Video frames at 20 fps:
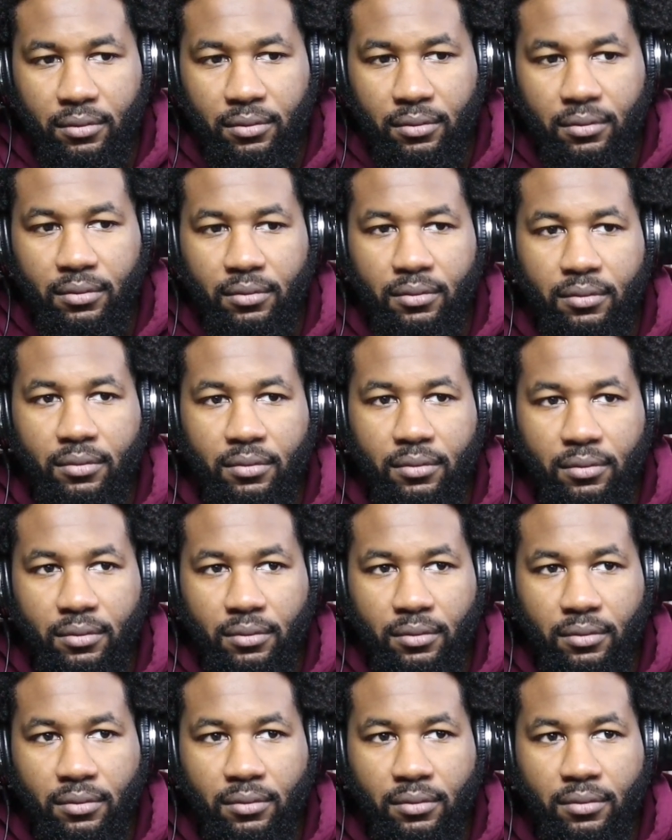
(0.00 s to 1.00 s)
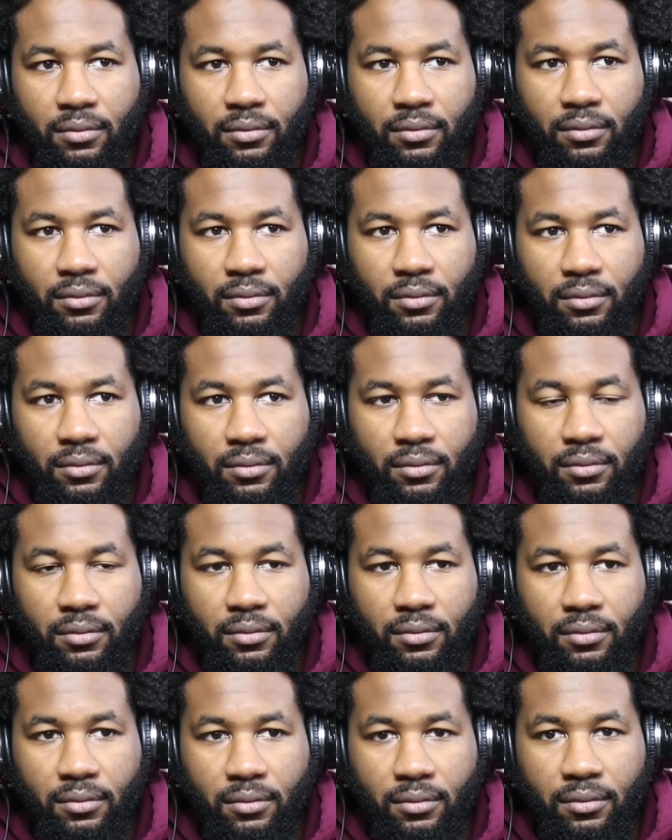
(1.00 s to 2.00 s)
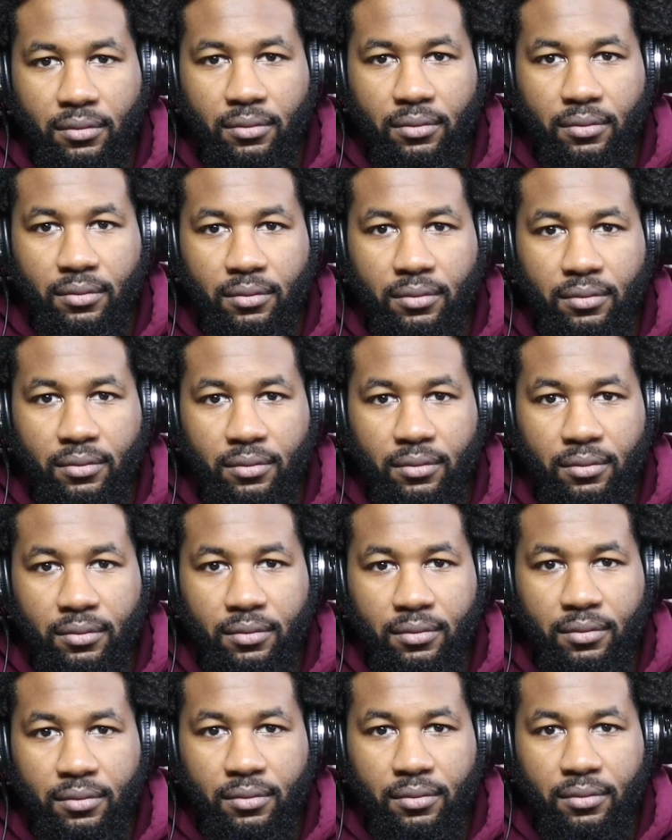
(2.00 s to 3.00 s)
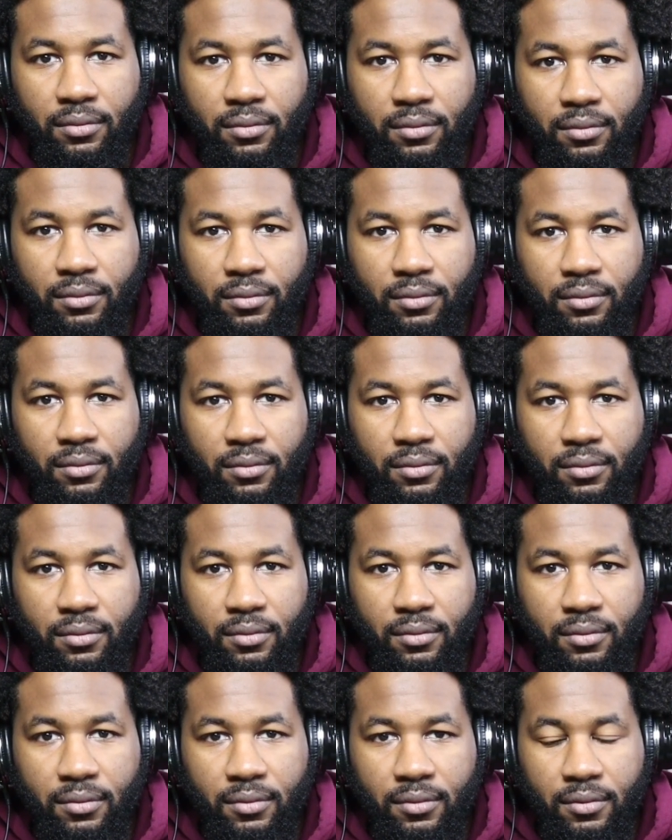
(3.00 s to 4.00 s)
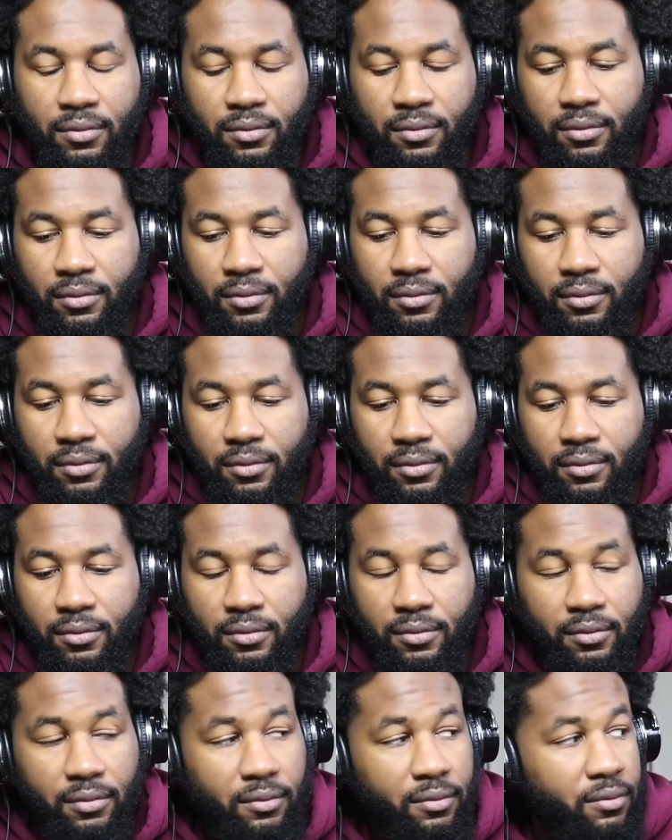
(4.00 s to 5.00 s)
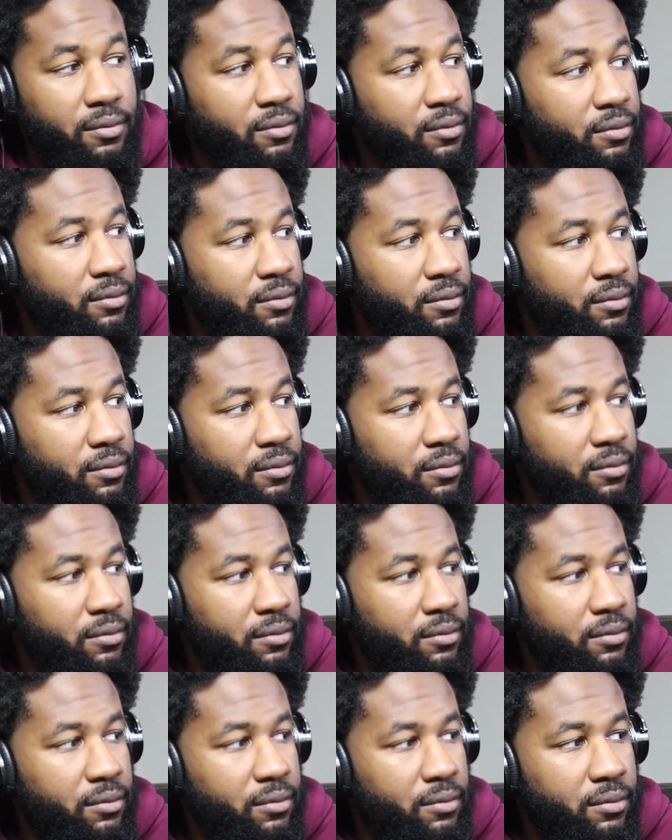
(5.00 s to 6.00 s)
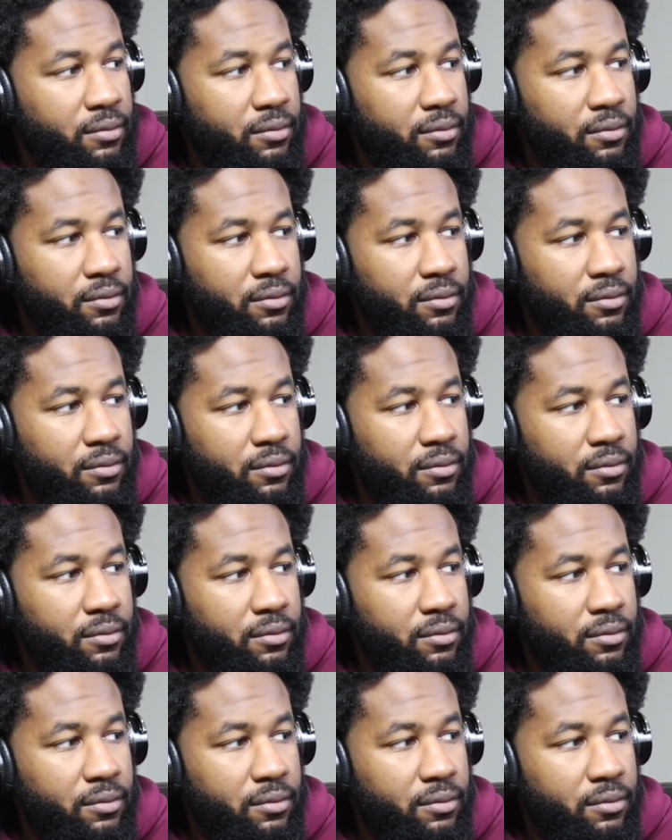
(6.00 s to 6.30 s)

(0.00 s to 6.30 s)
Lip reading: This person isn't speaking.